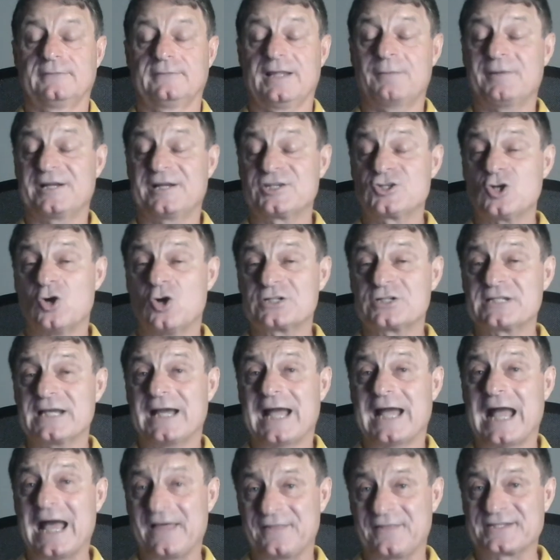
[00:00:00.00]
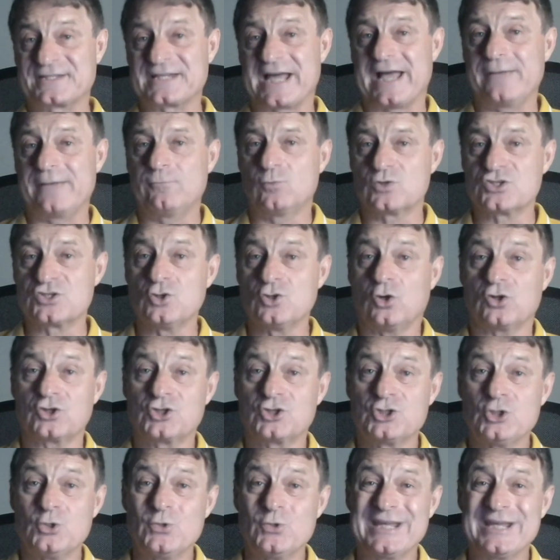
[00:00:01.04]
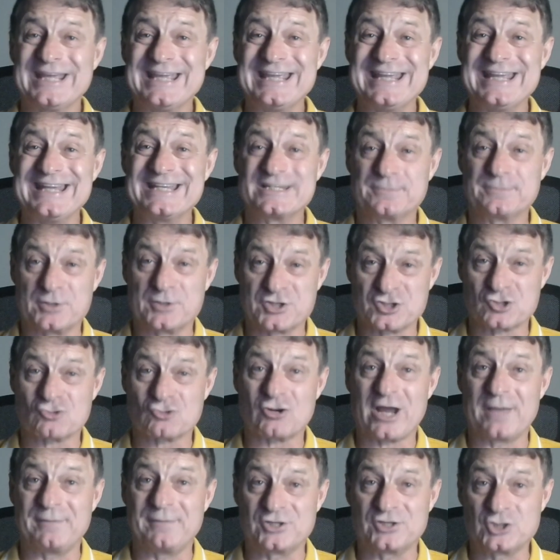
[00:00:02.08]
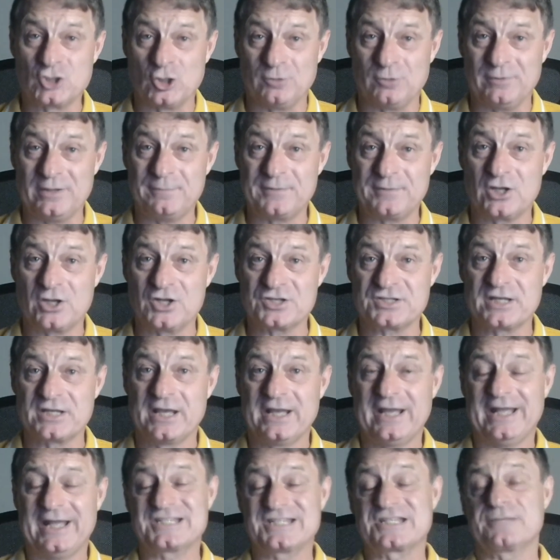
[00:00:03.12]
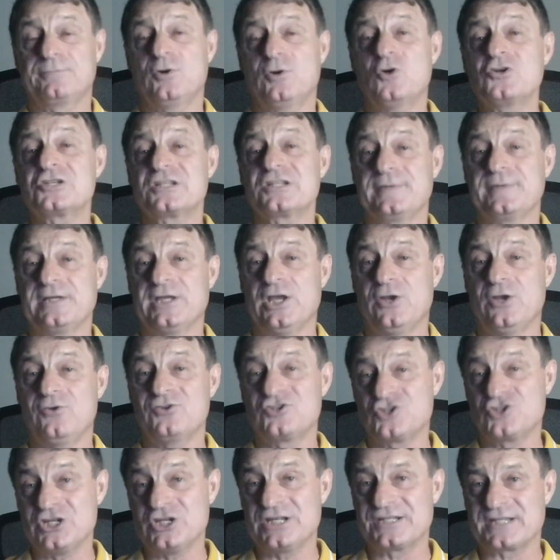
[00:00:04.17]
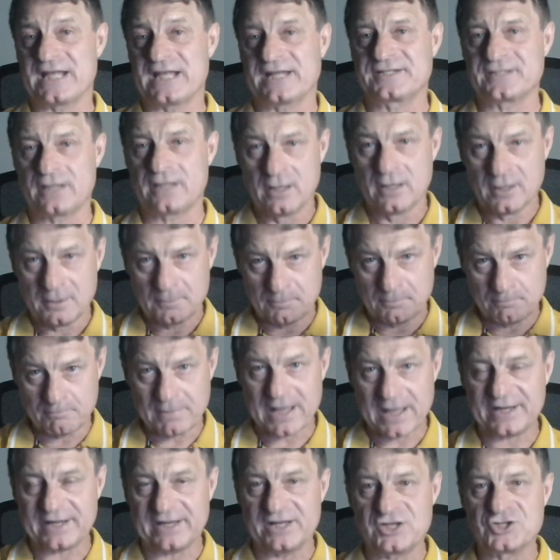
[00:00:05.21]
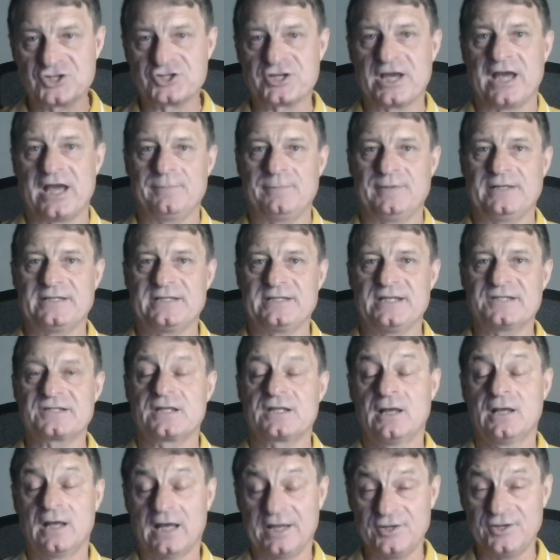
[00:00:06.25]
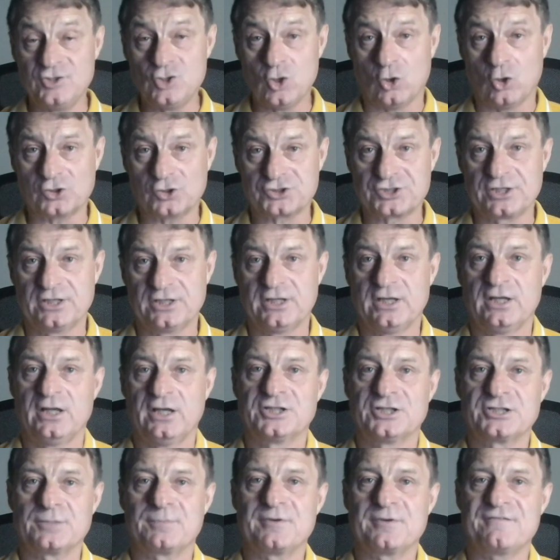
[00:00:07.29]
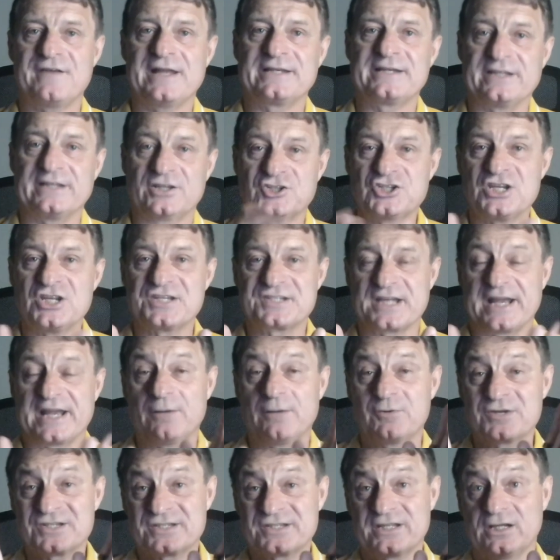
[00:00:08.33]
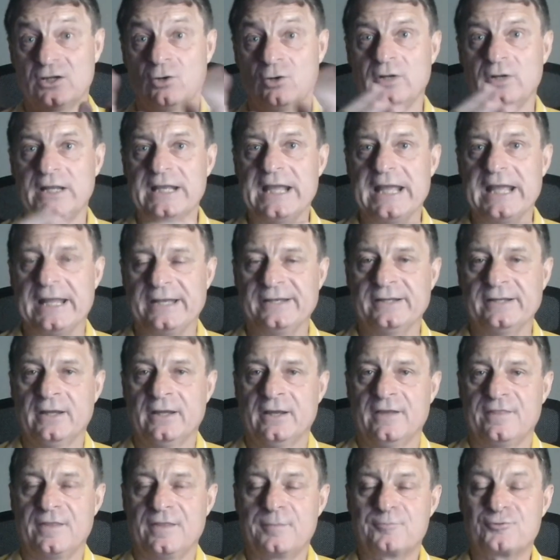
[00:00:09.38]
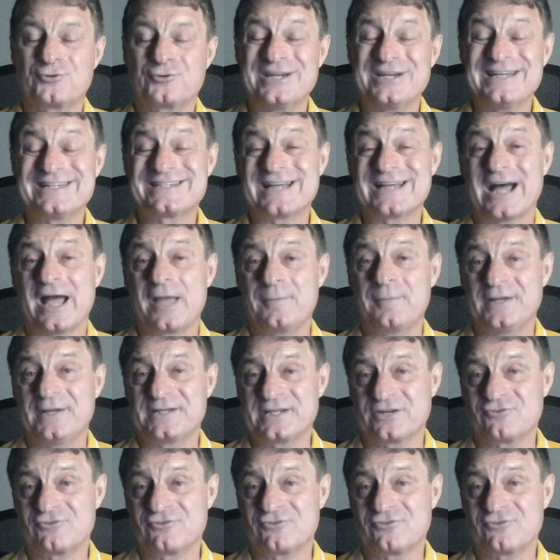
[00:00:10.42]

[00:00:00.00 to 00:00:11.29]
Now, my doctor at the time was not too keen to prescribe it to me because it's supposed to be used, she said, to manage diabetes and not to prevent it. And she said I was still only in the pre diabetic